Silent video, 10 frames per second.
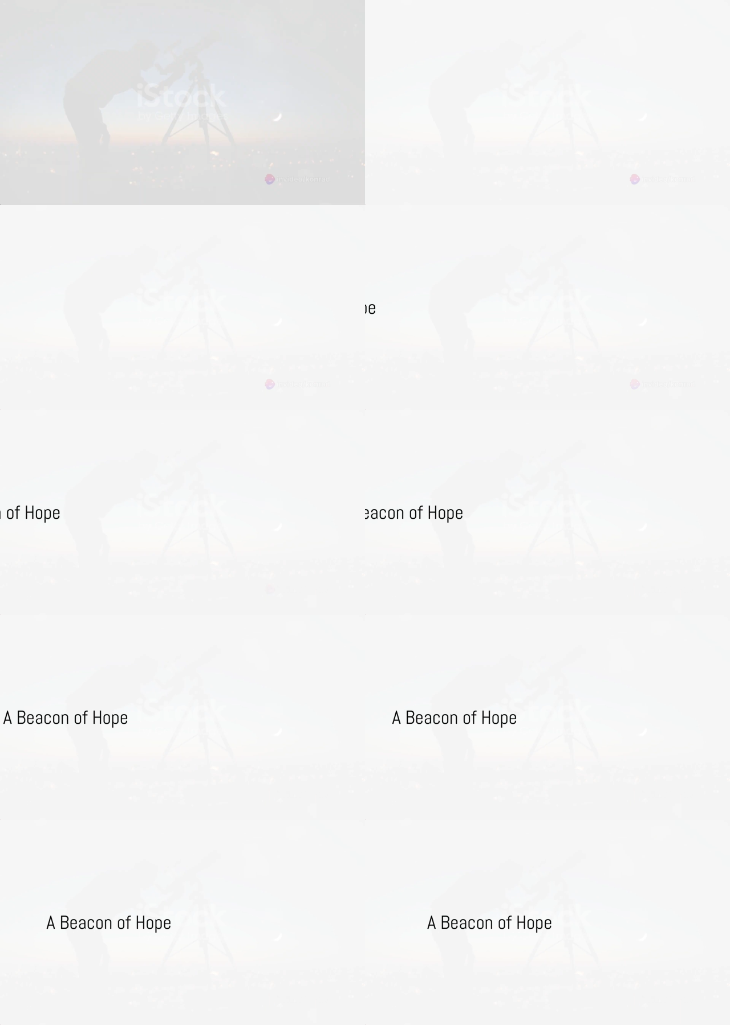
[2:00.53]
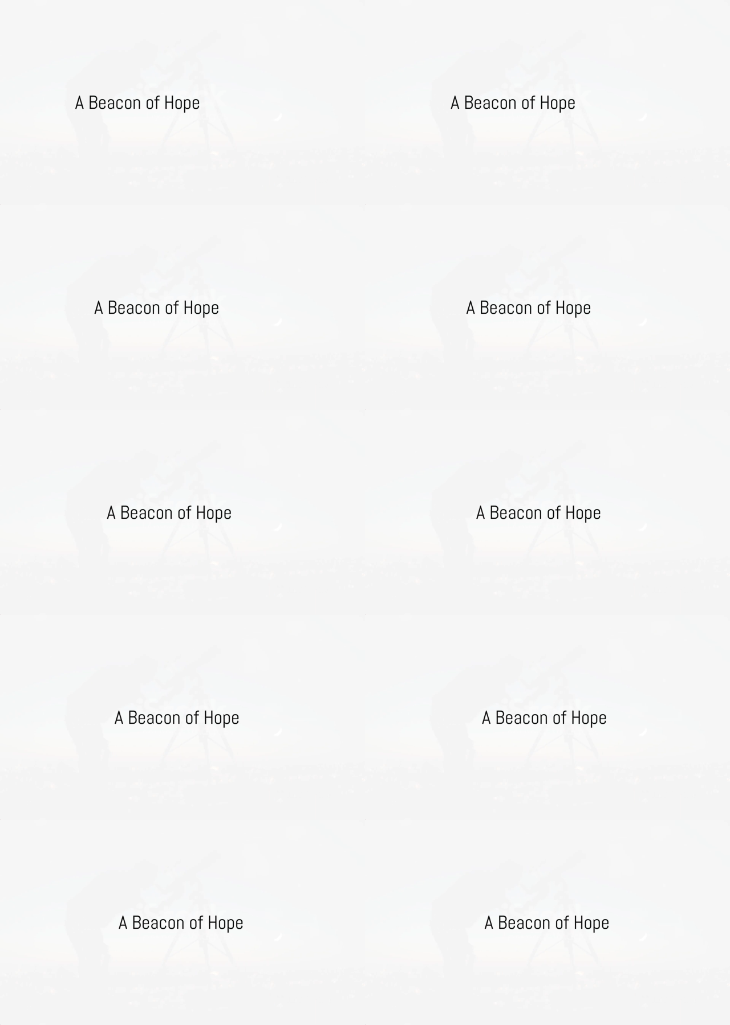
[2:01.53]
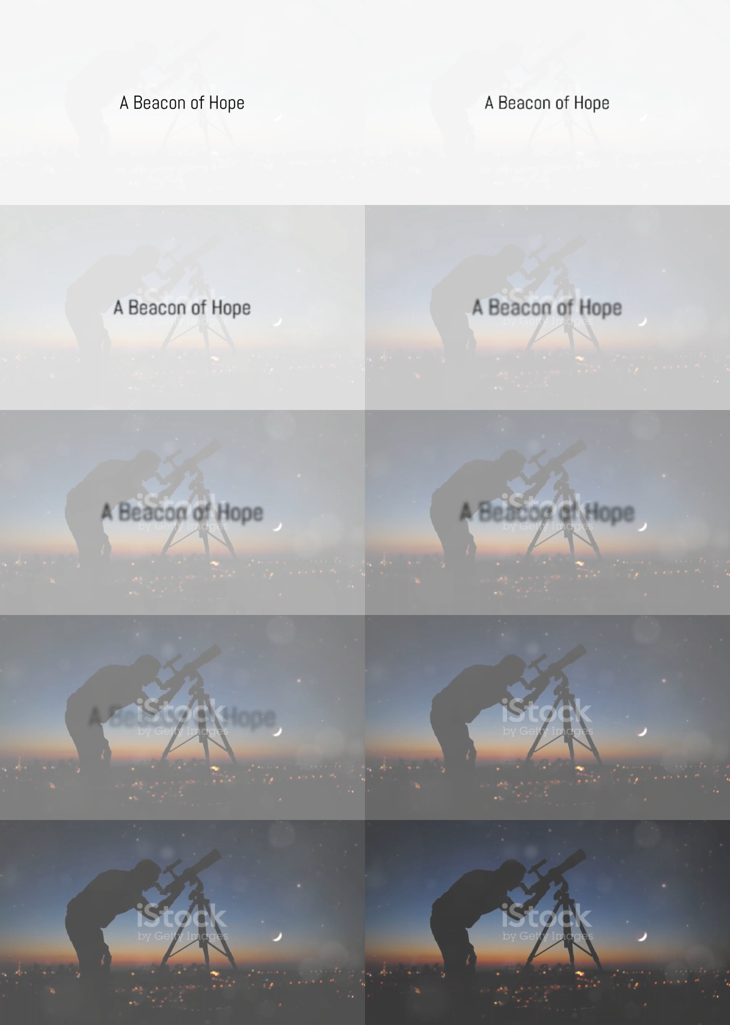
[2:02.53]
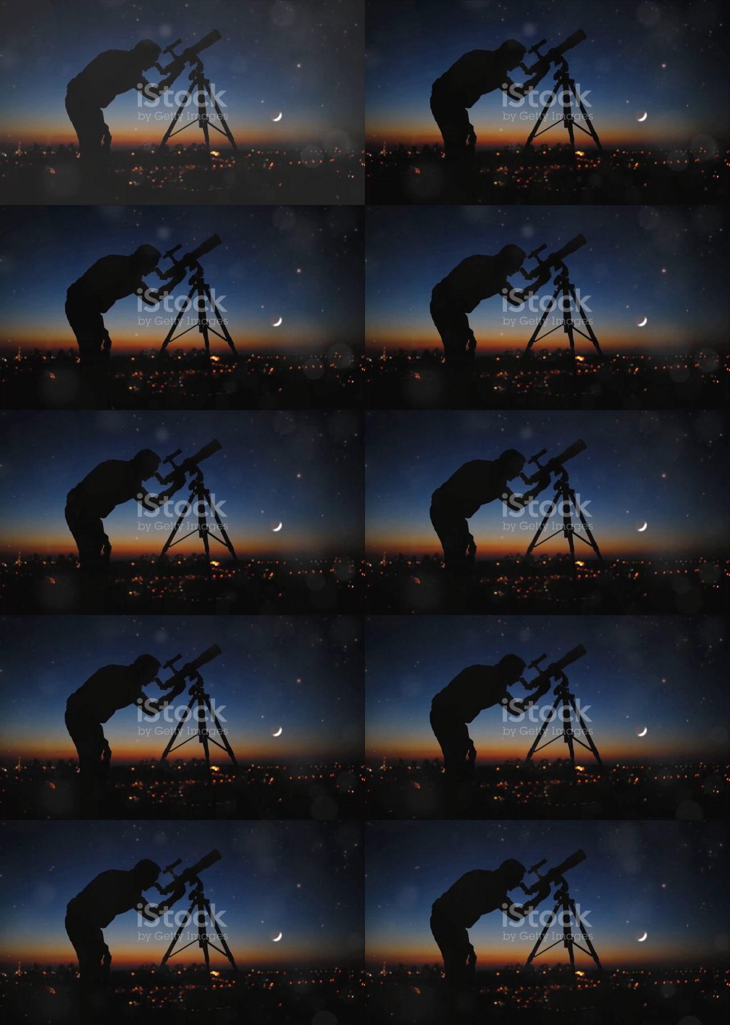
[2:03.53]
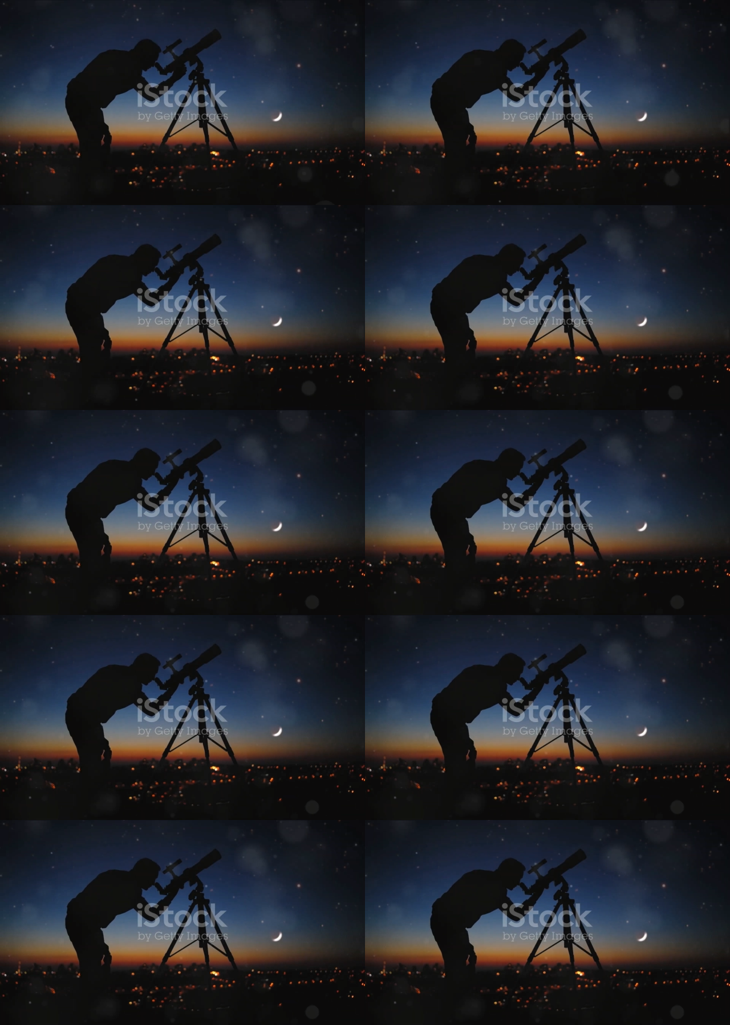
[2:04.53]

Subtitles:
[unreadable: no face in view]